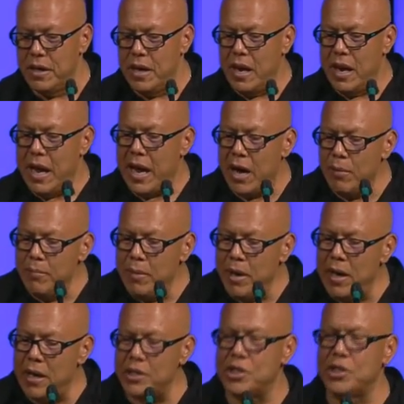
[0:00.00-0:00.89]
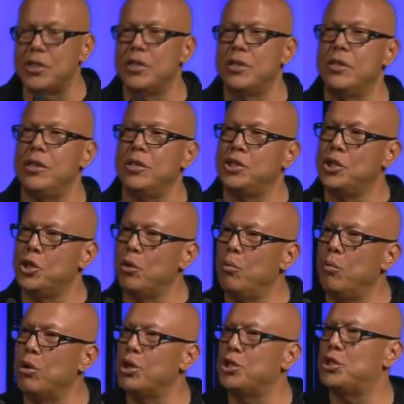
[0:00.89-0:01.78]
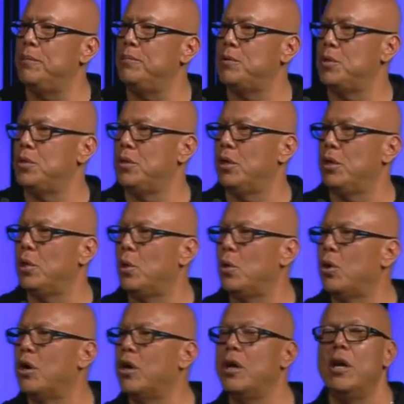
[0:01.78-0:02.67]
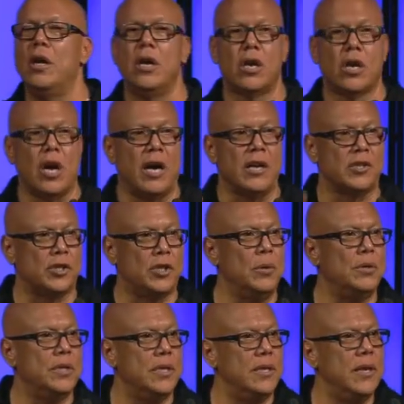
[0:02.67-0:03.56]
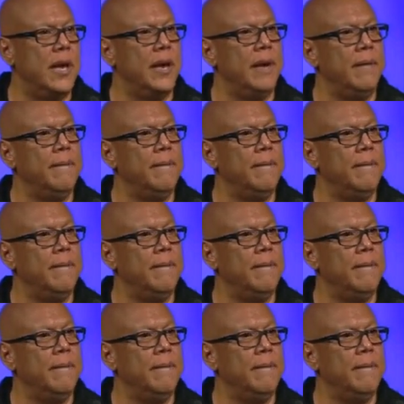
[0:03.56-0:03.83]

How much does your worship to the Lord cost you today?